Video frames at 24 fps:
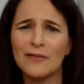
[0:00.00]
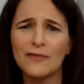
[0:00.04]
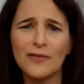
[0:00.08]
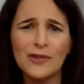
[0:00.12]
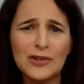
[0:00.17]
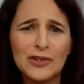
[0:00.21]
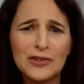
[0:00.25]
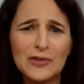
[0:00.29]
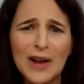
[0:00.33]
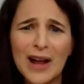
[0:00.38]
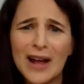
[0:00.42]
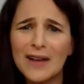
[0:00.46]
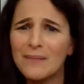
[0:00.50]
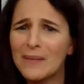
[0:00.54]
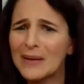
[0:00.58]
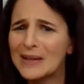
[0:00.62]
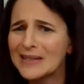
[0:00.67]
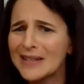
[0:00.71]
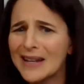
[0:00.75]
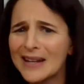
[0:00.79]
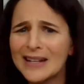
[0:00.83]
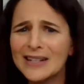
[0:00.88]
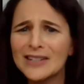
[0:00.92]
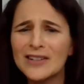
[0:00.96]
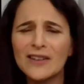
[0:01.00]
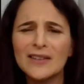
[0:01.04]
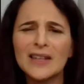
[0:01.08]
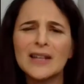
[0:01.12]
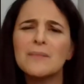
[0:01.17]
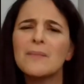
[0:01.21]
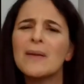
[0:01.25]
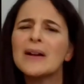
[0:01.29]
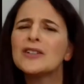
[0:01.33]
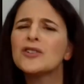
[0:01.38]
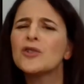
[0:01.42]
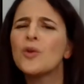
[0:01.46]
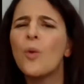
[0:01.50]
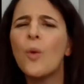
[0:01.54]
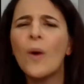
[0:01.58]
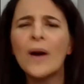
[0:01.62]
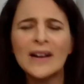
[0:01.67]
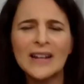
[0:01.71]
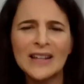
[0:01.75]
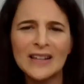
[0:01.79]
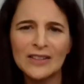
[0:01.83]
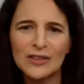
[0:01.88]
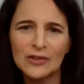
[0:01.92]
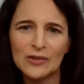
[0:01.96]
draft, my second draft, like my
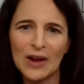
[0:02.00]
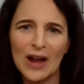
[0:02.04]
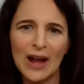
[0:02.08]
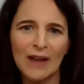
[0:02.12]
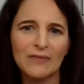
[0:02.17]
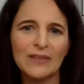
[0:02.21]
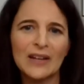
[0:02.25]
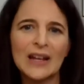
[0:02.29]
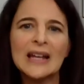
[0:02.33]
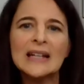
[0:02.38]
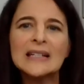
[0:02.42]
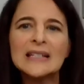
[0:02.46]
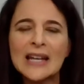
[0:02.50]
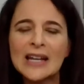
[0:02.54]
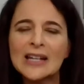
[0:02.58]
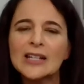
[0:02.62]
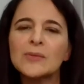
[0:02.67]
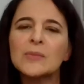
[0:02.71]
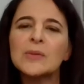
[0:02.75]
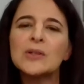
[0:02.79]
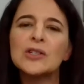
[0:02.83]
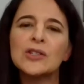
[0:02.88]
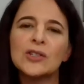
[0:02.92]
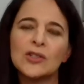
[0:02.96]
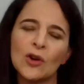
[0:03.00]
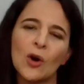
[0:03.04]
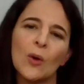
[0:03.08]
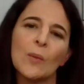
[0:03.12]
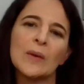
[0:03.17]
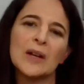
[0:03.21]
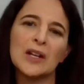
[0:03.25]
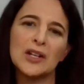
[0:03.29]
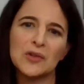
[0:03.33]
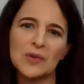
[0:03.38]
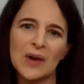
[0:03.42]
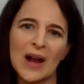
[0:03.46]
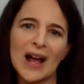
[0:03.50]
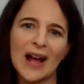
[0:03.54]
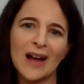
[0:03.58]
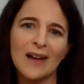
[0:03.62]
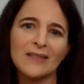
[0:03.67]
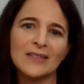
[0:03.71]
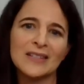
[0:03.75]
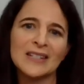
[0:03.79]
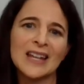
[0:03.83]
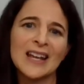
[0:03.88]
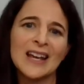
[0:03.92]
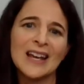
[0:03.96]
20th draft, it takes me so many
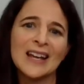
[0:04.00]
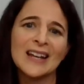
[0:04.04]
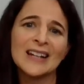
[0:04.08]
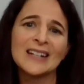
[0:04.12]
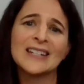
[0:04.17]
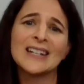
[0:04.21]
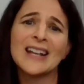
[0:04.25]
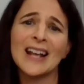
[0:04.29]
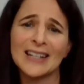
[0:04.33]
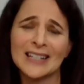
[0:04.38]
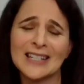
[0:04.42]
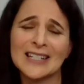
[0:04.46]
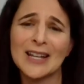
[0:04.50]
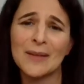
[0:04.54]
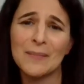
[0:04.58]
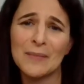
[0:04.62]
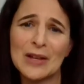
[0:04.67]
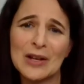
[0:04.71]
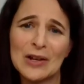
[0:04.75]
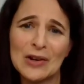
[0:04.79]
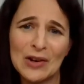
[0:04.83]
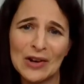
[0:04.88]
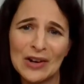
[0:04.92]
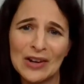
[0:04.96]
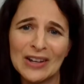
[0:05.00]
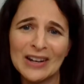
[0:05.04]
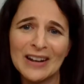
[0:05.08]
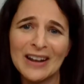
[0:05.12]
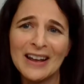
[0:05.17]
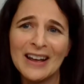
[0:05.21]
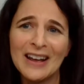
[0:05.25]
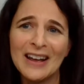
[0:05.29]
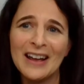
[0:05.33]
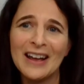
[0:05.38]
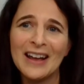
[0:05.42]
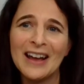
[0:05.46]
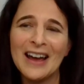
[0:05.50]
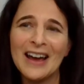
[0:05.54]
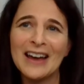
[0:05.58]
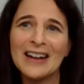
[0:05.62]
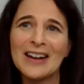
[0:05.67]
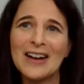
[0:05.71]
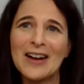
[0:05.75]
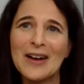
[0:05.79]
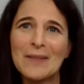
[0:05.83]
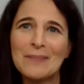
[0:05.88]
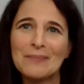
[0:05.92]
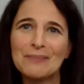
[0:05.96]
drafts to get to something good.
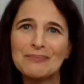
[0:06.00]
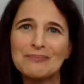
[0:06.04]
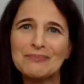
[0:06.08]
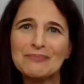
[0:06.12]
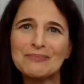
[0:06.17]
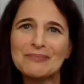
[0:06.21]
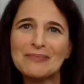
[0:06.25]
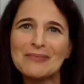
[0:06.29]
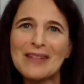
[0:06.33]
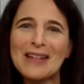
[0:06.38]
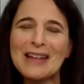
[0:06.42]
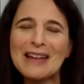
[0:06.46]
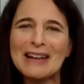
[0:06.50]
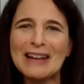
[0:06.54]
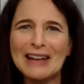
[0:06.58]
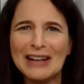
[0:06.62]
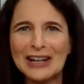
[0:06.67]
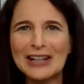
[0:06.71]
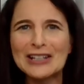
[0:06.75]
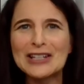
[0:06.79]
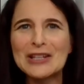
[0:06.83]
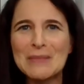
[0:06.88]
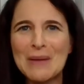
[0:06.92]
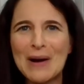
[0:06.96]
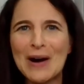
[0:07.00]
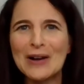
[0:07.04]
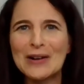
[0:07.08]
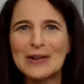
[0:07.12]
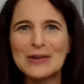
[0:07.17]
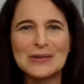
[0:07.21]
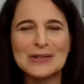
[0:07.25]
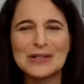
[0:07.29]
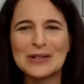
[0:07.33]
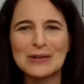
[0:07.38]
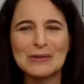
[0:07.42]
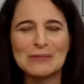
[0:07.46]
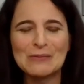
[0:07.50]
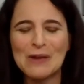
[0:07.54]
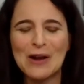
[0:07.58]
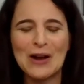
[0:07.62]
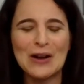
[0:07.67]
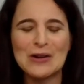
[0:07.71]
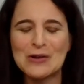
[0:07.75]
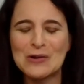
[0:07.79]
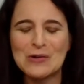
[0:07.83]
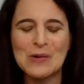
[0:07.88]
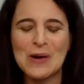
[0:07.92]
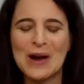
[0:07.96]
And Anne Lamont, who's a
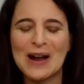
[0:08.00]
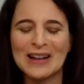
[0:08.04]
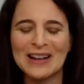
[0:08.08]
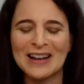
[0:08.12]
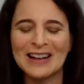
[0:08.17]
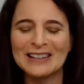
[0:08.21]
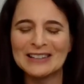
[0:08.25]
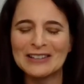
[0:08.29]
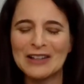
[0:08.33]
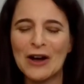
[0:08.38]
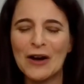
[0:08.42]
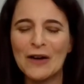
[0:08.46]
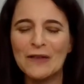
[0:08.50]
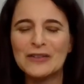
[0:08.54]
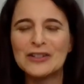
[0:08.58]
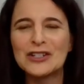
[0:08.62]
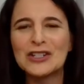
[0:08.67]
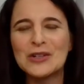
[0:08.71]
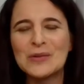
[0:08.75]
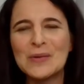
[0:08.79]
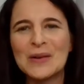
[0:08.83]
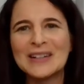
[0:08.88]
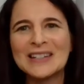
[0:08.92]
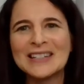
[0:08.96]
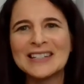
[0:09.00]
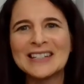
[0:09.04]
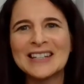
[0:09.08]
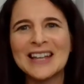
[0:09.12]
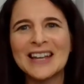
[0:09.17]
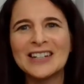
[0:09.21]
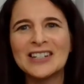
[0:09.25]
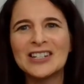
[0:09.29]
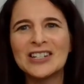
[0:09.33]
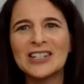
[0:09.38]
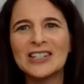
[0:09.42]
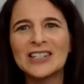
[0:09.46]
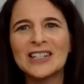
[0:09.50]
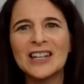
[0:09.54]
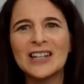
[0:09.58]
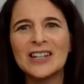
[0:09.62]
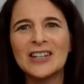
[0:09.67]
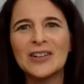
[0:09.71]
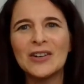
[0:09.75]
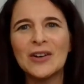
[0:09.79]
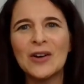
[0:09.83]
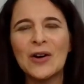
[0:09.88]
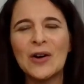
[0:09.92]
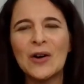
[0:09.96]
writer who I love, she once said, she's
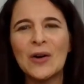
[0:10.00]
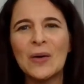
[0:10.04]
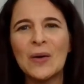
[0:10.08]
like,